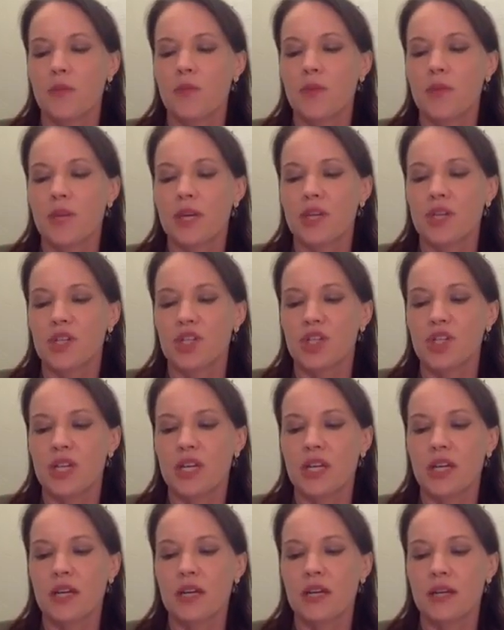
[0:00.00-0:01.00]
Because
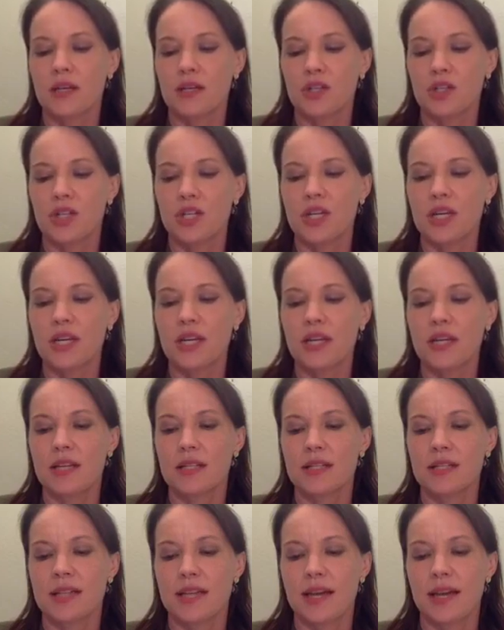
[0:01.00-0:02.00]
she had
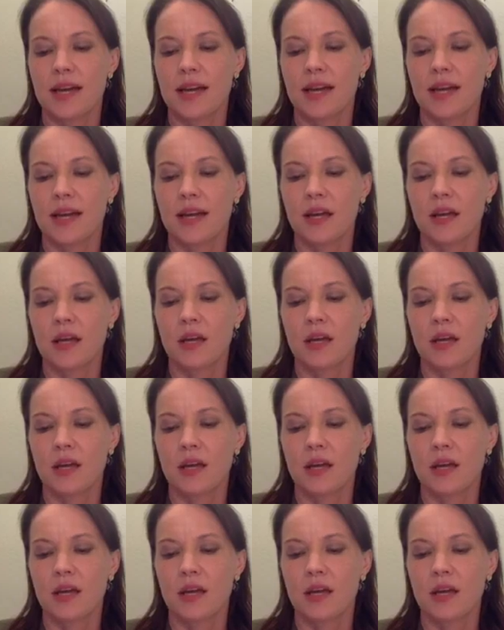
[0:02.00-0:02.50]
said,